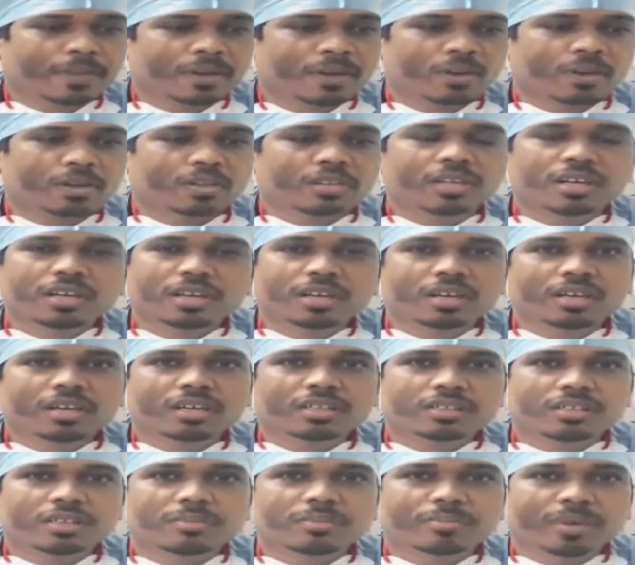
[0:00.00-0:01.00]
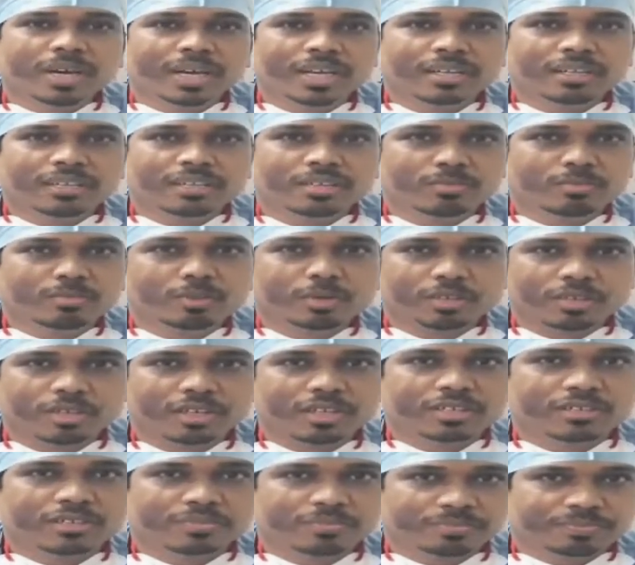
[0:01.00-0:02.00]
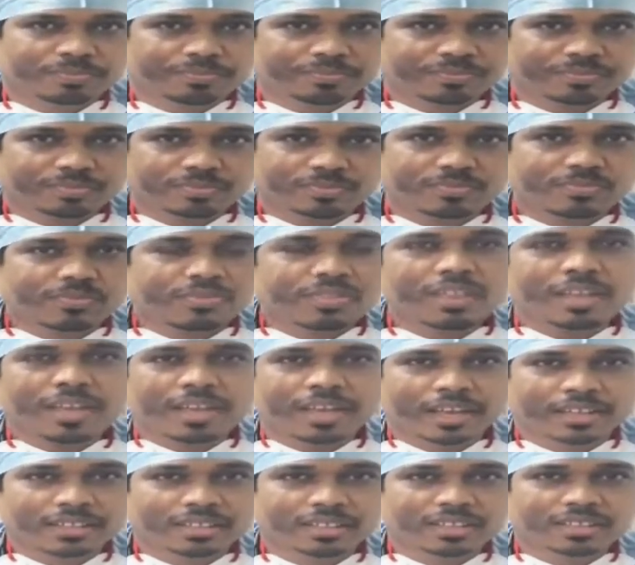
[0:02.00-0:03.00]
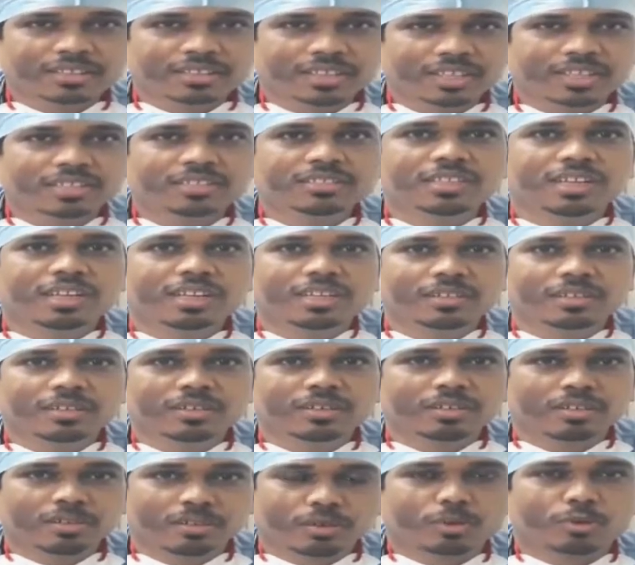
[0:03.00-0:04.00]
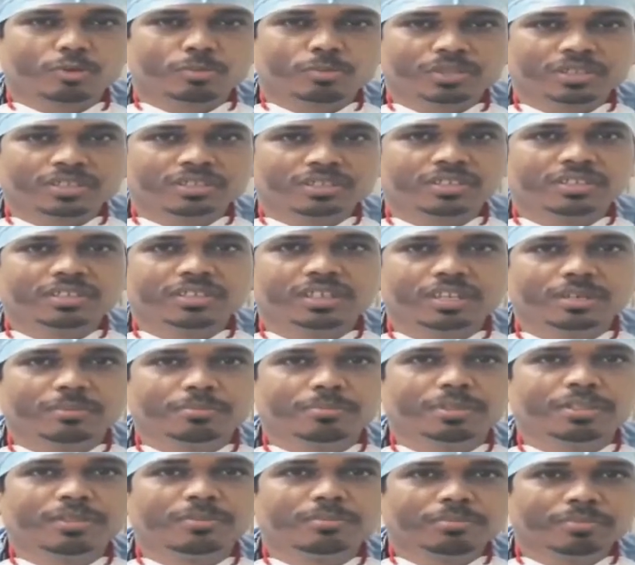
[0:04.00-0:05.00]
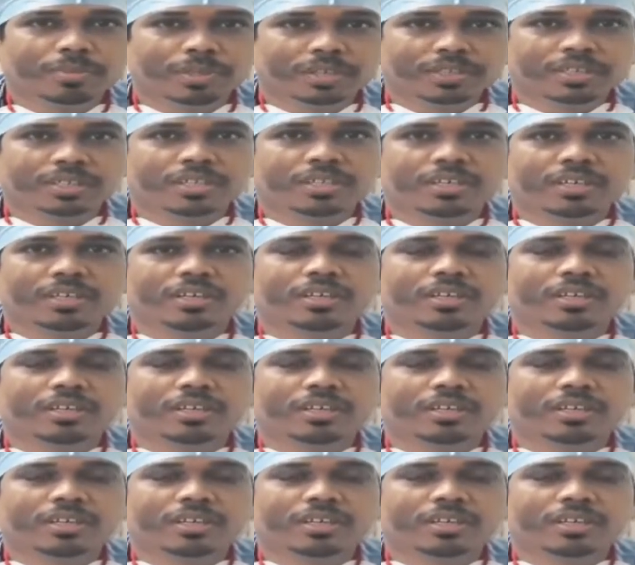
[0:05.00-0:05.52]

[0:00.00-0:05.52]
Other the mild to moderate exercise and occupational therapy, patient